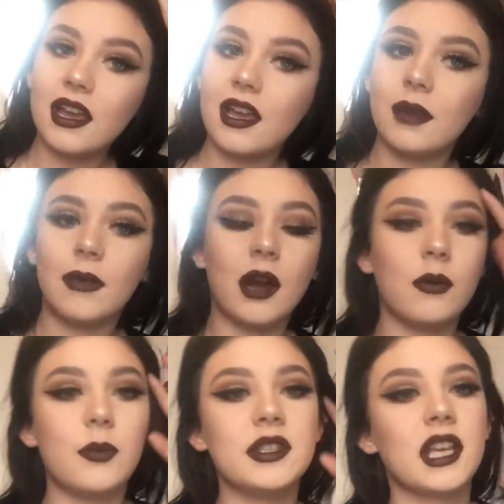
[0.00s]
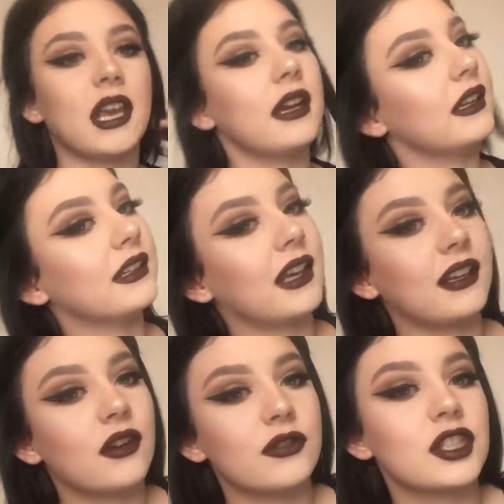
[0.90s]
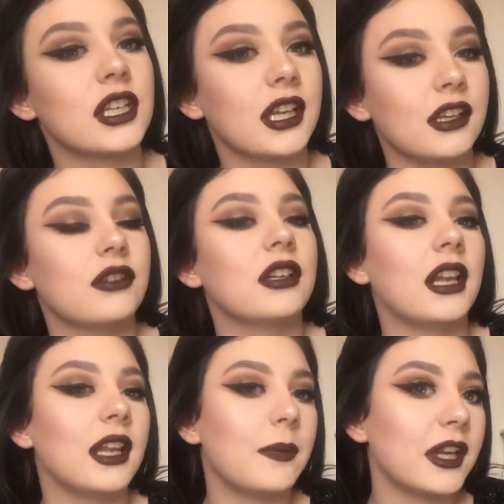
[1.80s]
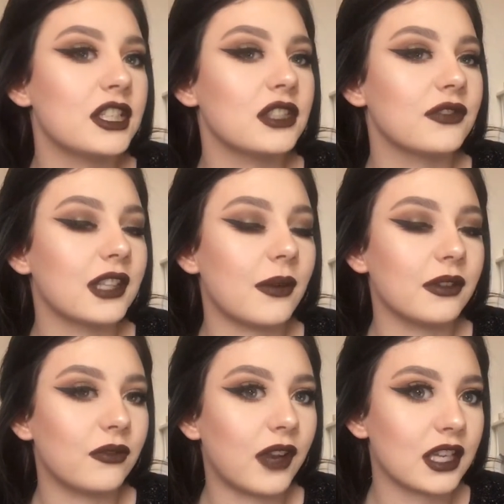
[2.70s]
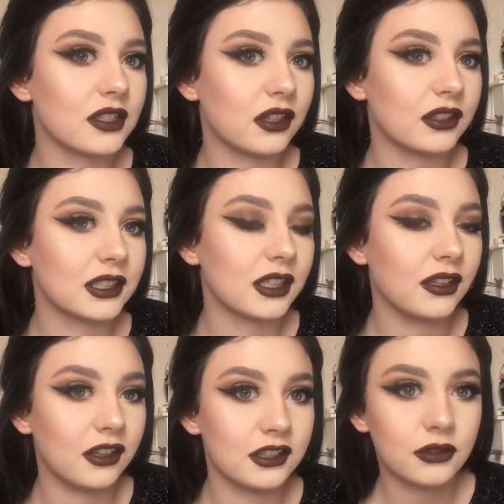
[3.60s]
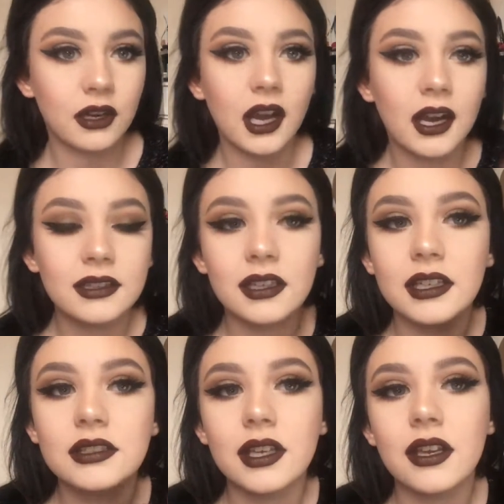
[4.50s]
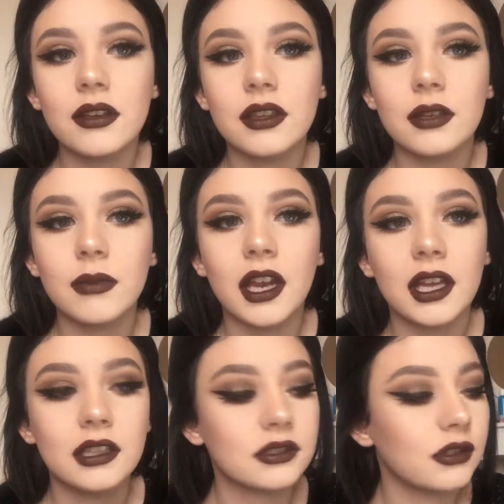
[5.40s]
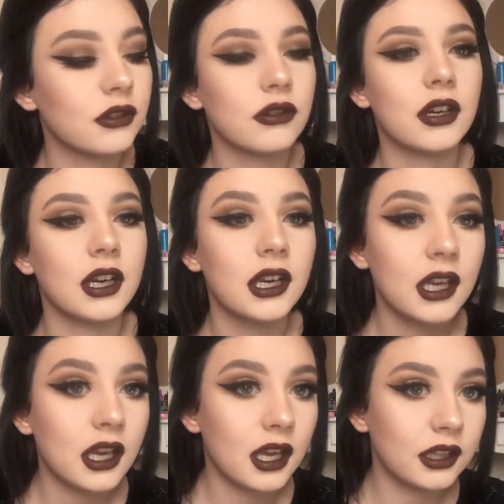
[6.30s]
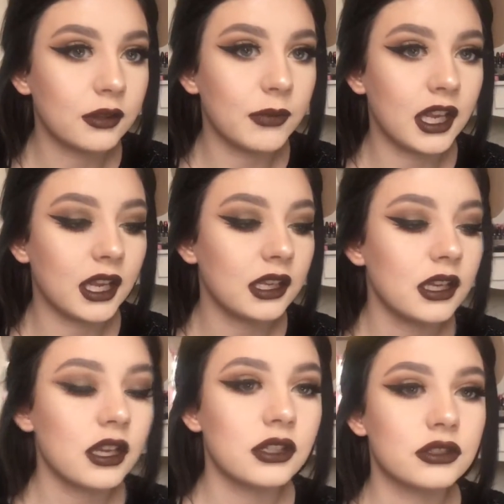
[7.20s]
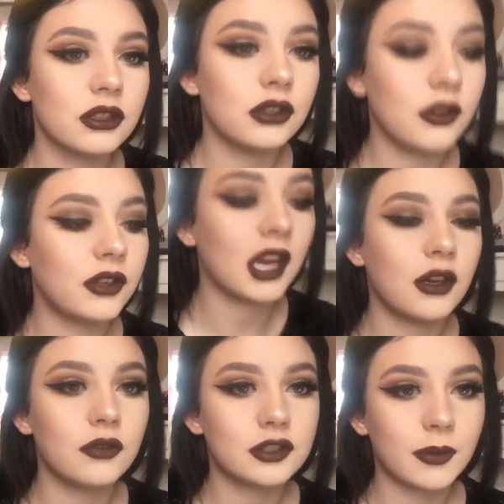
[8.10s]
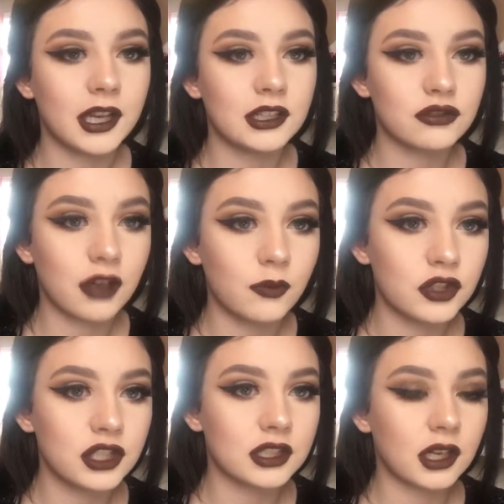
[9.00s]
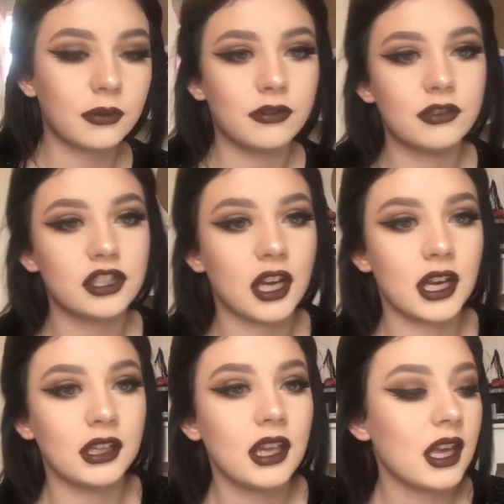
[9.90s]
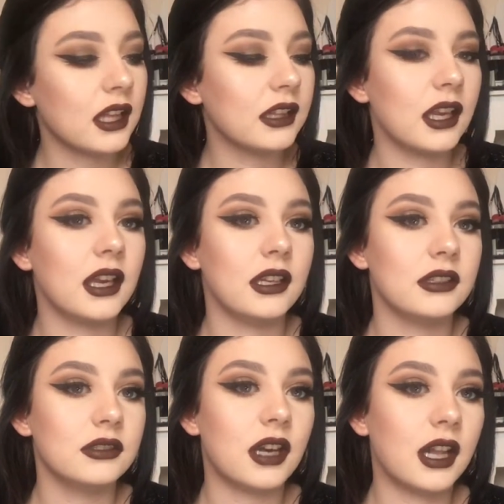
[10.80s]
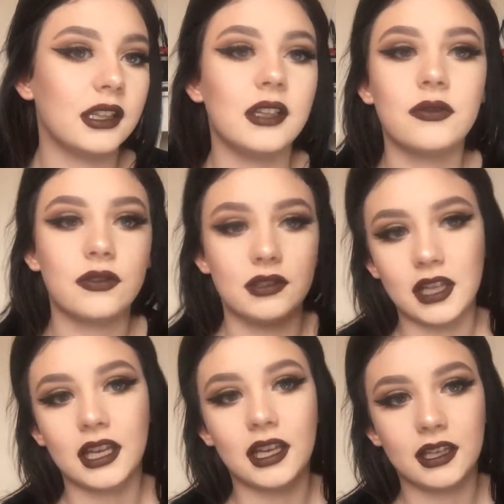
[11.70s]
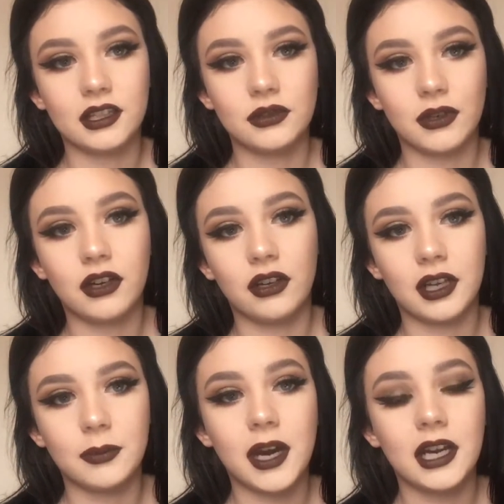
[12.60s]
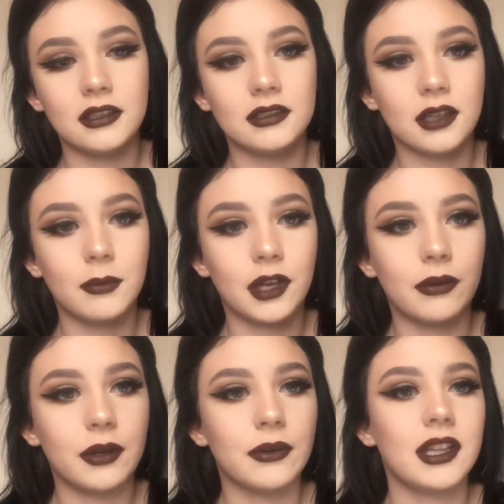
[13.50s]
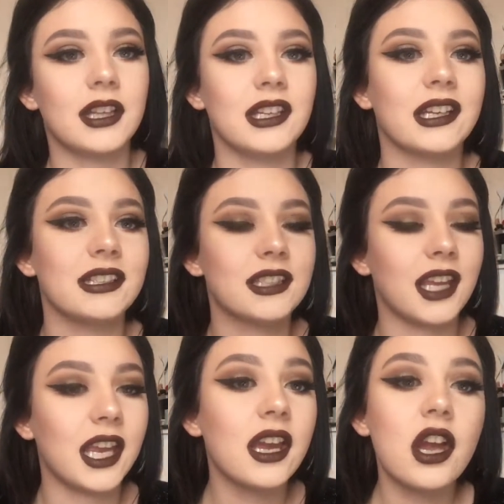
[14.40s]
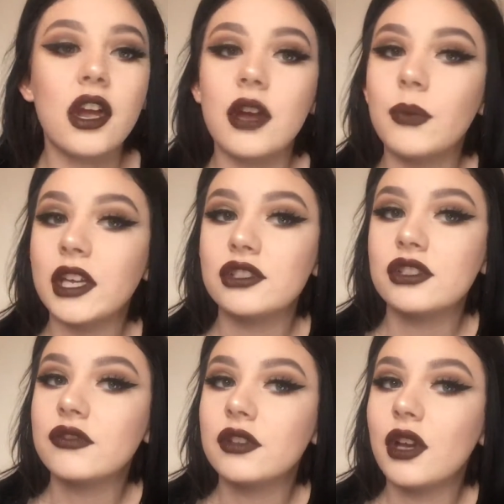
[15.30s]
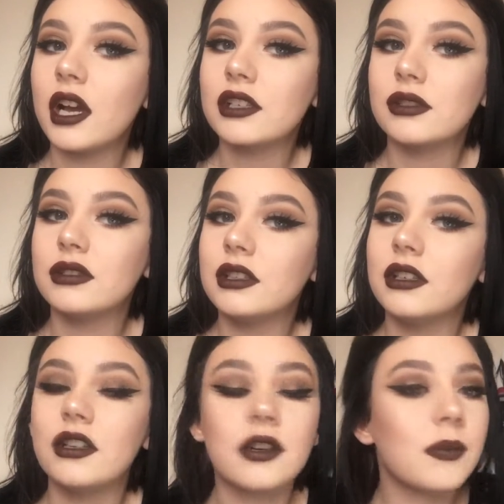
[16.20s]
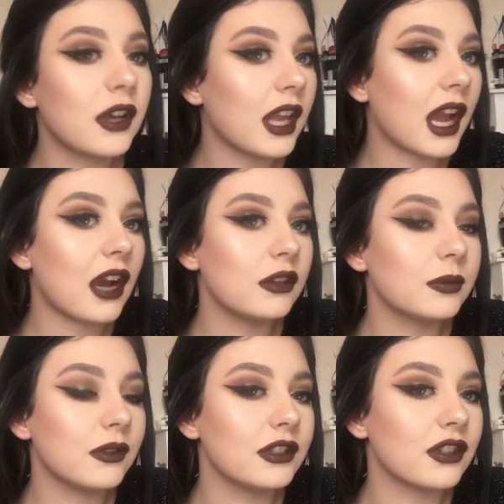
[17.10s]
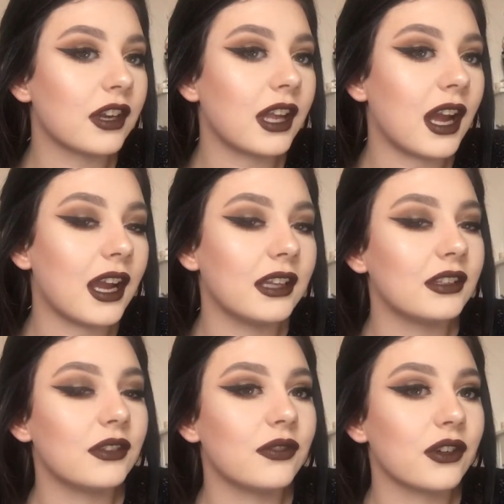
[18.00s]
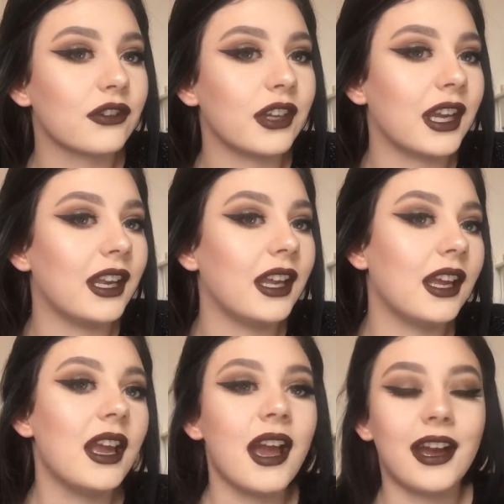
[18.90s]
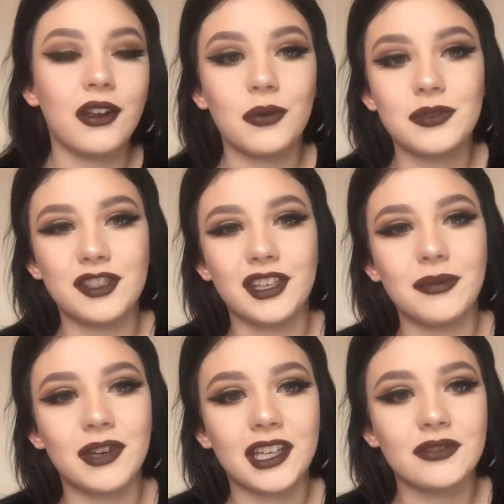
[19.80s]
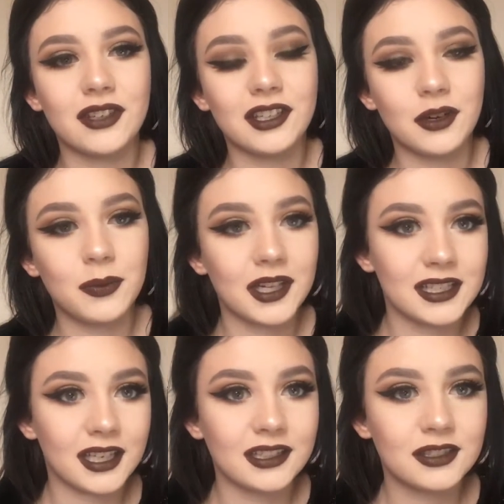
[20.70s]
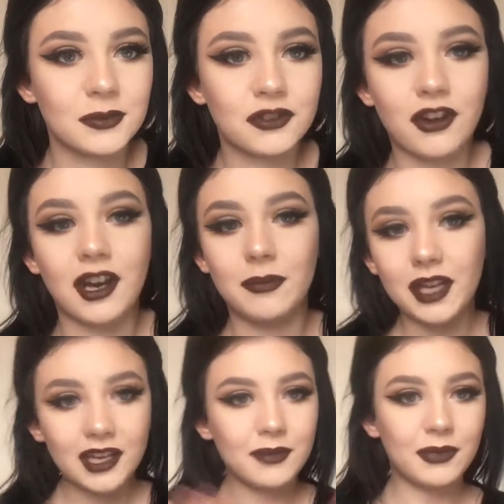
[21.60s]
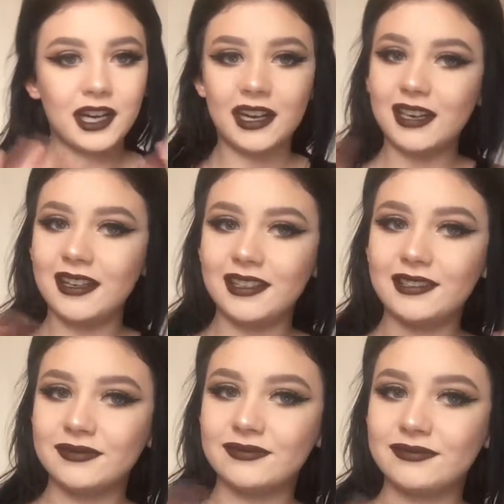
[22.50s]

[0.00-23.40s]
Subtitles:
I will be taking like obviously like clear pictures of it now with a flash on, because I know it's quite hard to like see anything. My lighting's not great at the minute. So if you head over to my Instagram, which is Chloe Rochelle, then I'll leave like a link to it, or like my handle down below anyway, then you can see pictures of the actual look. But yeah, I hope you enjoyed it. I had a lot of fun creating it, and I hope to see you in my next video. Please like and subscribe. Bye.